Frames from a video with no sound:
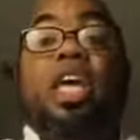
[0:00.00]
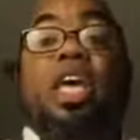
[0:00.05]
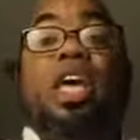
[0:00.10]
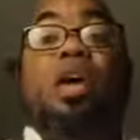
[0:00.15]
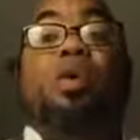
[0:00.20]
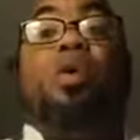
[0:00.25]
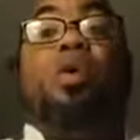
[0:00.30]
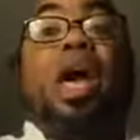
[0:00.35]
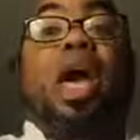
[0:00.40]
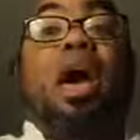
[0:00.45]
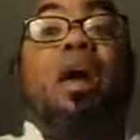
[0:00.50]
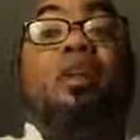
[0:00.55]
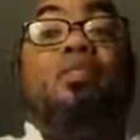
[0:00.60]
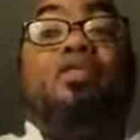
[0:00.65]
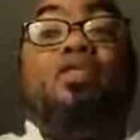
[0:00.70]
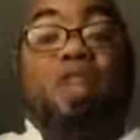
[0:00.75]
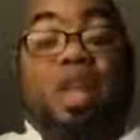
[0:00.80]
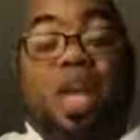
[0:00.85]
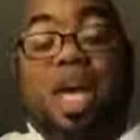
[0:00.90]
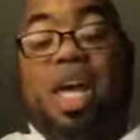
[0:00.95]
it will have
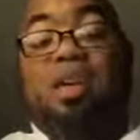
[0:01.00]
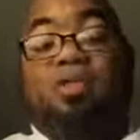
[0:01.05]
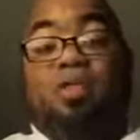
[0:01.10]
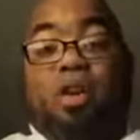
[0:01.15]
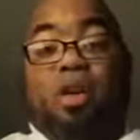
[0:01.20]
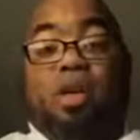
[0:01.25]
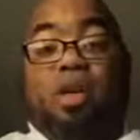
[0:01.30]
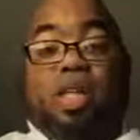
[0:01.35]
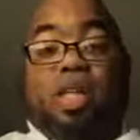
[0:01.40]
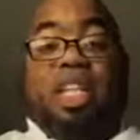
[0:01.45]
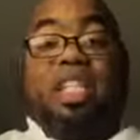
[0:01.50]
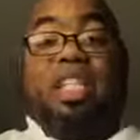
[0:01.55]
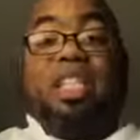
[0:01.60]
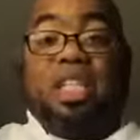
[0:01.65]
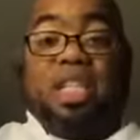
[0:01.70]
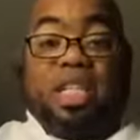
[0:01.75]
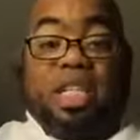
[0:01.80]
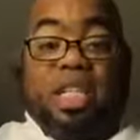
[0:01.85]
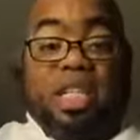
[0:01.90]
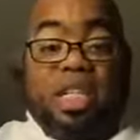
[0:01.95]
flavor that's
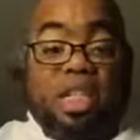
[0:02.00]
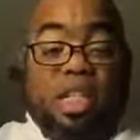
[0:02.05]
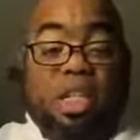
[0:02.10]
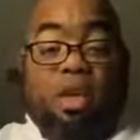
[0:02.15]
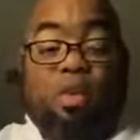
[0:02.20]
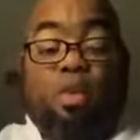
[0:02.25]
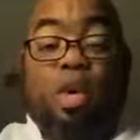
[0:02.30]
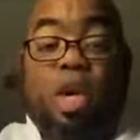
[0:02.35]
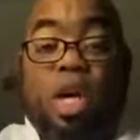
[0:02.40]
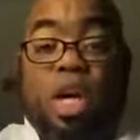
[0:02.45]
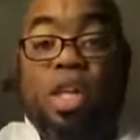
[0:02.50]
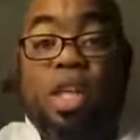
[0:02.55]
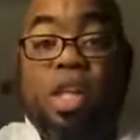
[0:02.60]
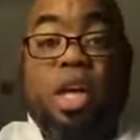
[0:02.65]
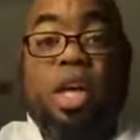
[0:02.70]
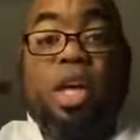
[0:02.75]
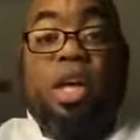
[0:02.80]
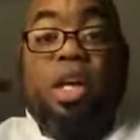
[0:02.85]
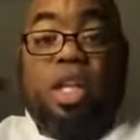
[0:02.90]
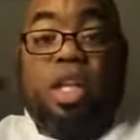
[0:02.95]
consistent with
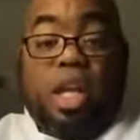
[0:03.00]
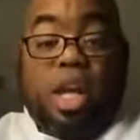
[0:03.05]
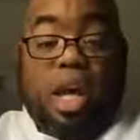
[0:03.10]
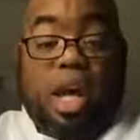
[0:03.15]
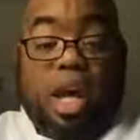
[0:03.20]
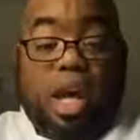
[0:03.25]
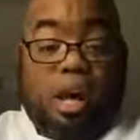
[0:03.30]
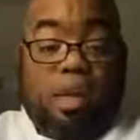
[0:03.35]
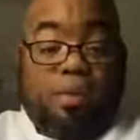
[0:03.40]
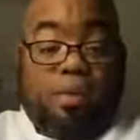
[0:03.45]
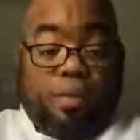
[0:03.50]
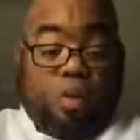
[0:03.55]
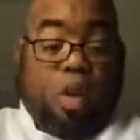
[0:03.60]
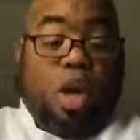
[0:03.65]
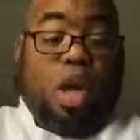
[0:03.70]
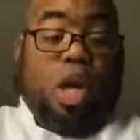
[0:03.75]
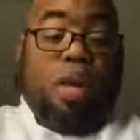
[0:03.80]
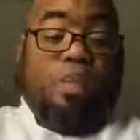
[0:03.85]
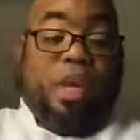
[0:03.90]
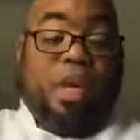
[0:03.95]
the
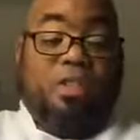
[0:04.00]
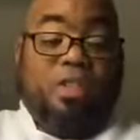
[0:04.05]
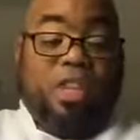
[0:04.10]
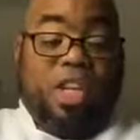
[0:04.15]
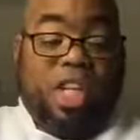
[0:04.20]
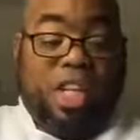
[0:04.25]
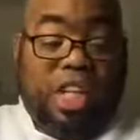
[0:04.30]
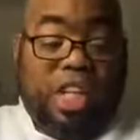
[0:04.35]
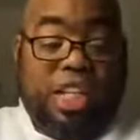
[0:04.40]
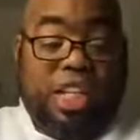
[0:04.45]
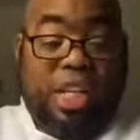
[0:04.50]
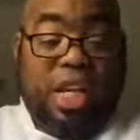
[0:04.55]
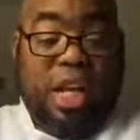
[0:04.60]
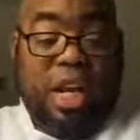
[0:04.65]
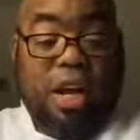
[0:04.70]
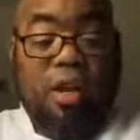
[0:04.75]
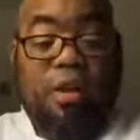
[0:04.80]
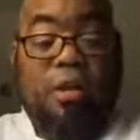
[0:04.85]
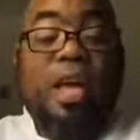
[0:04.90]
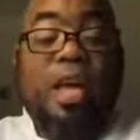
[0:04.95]
rub and everything that's in
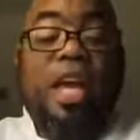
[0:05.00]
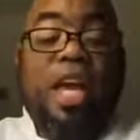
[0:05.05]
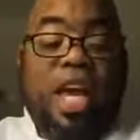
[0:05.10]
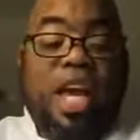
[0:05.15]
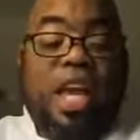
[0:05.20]
there.